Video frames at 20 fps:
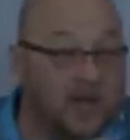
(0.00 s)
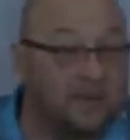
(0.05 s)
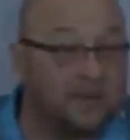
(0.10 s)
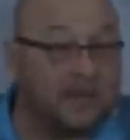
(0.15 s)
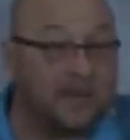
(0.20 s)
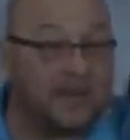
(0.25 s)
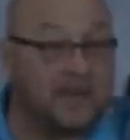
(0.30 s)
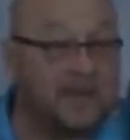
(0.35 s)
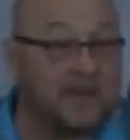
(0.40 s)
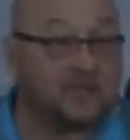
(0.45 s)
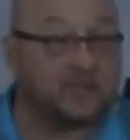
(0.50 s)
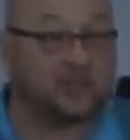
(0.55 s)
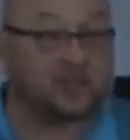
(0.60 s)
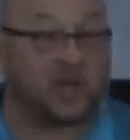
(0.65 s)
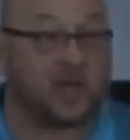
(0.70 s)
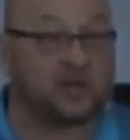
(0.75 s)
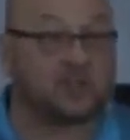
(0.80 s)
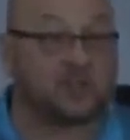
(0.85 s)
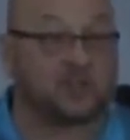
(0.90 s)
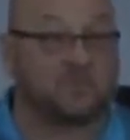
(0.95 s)
coming in this
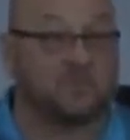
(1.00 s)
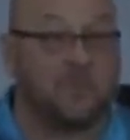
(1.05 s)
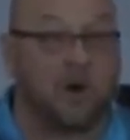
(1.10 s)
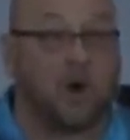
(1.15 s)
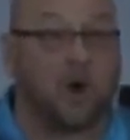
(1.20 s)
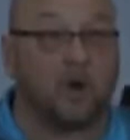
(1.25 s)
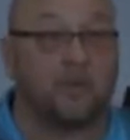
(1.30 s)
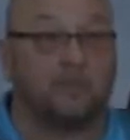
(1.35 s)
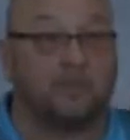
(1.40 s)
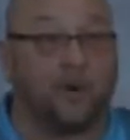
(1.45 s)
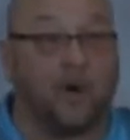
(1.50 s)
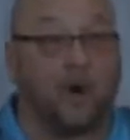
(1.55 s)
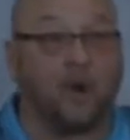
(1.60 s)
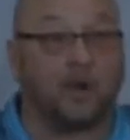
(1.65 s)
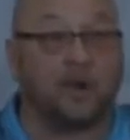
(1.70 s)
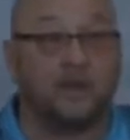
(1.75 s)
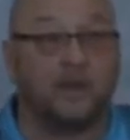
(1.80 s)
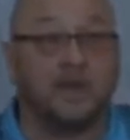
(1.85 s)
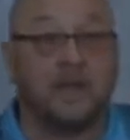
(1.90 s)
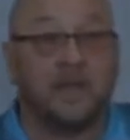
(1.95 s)
church is more
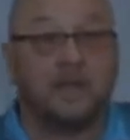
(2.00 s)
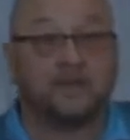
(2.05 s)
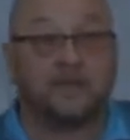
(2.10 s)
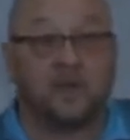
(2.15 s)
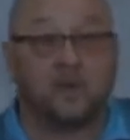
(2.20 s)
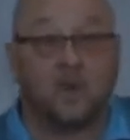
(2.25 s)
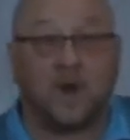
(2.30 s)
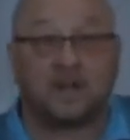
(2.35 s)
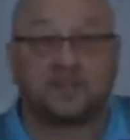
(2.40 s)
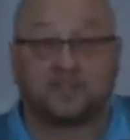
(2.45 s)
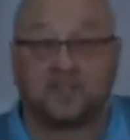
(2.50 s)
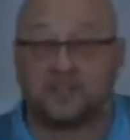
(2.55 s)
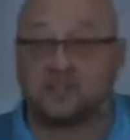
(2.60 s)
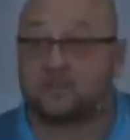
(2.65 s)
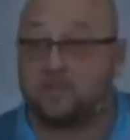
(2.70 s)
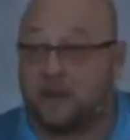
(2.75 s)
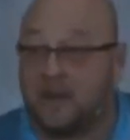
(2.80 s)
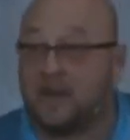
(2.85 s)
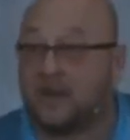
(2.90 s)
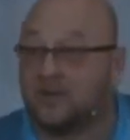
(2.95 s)
important than what
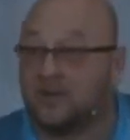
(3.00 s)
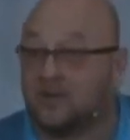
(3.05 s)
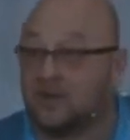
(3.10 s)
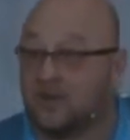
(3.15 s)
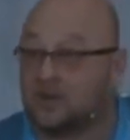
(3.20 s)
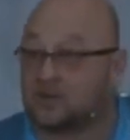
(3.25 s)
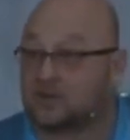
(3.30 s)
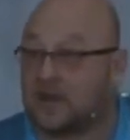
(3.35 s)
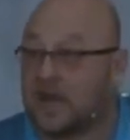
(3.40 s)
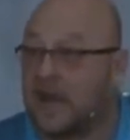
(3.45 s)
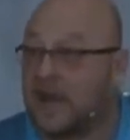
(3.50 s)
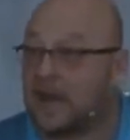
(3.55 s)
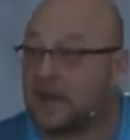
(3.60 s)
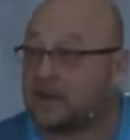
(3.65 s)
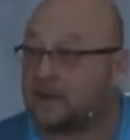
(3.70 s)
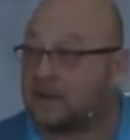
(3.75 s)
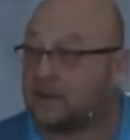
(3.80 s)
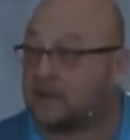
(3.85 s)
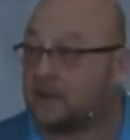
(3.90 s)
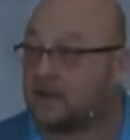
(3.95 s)
this building looks
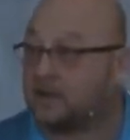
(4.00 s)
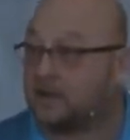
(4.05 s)
like.